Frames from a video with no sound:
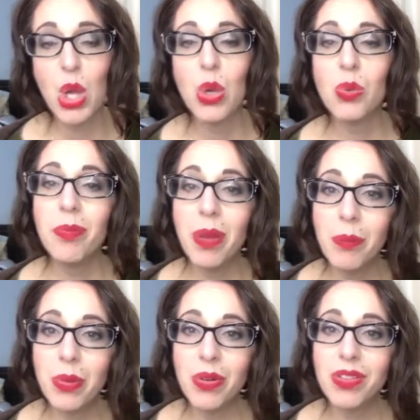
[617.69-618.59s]

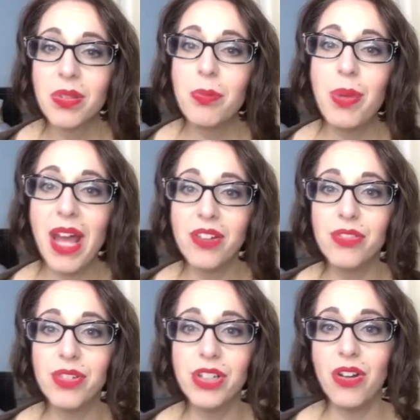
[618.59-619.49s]
Remember, the battle
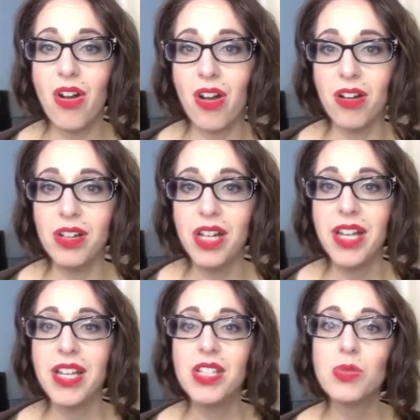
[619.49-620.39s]
for your heart
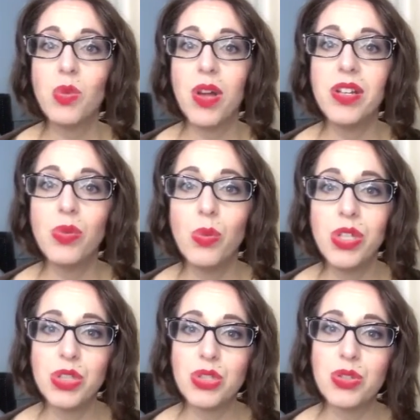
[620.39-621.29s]
is won
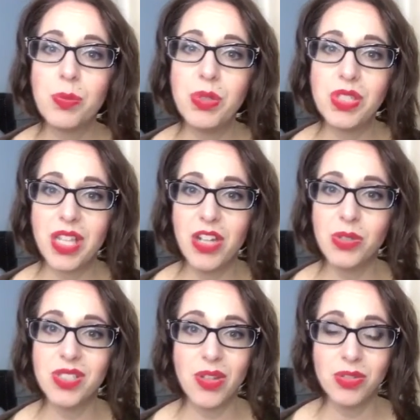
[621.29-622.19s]
when you strip your
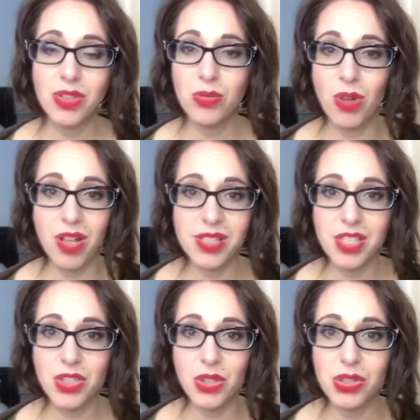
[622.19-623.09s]
schedules down to the raw
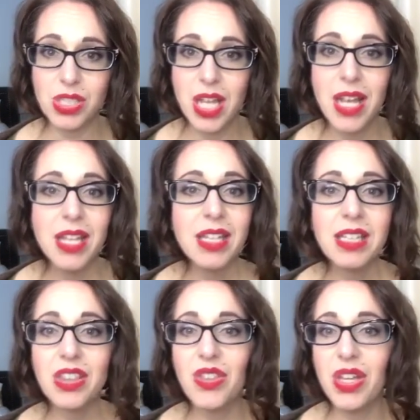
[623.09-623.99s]
essentials, like
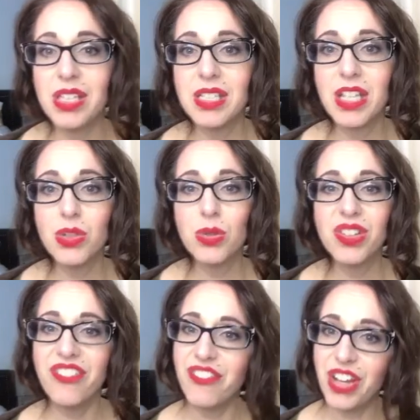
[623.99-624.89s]
the things that
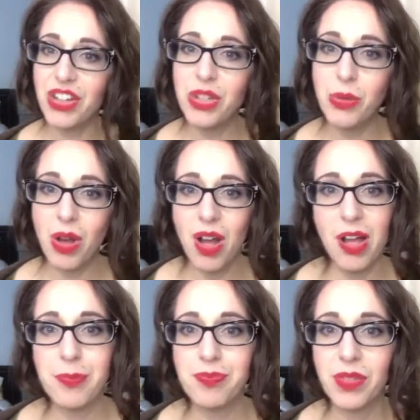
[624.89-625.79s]
truly fire you
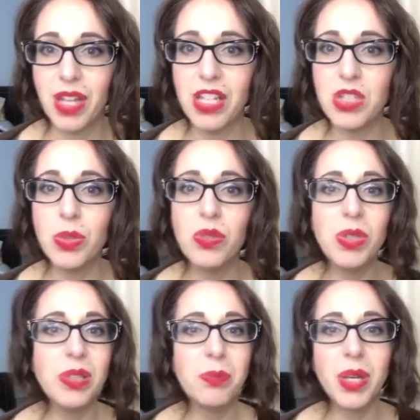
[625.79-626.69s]
up. It's when
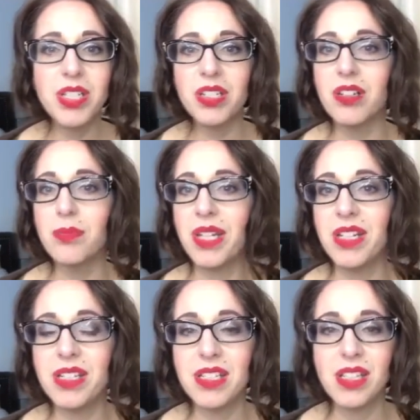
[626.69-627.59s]
we budget our
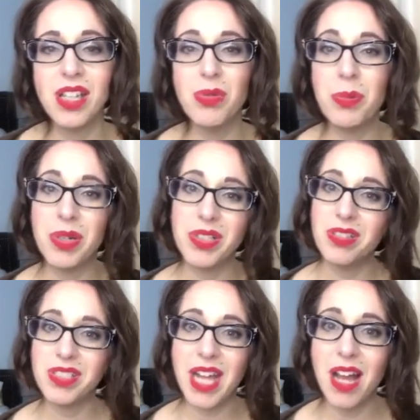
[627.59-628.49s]
minutes like we budget
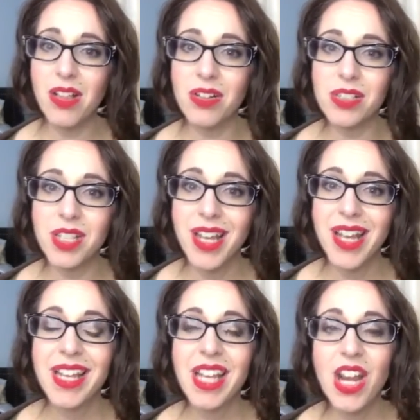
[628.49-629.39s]
our dollars,
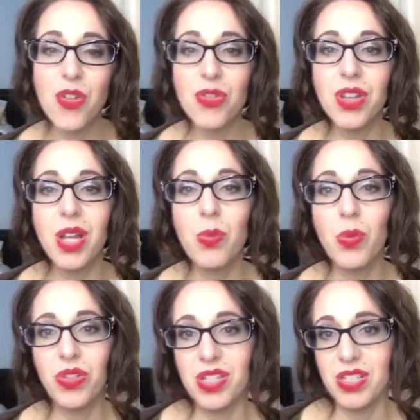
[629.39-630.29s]
carefully and
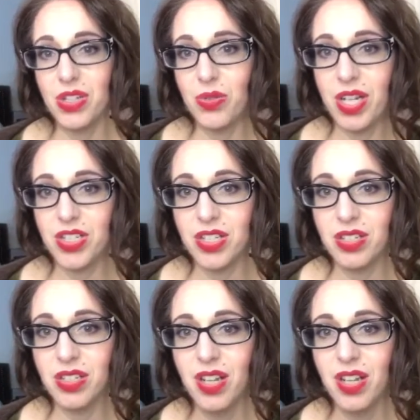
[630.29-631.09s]
with consideration.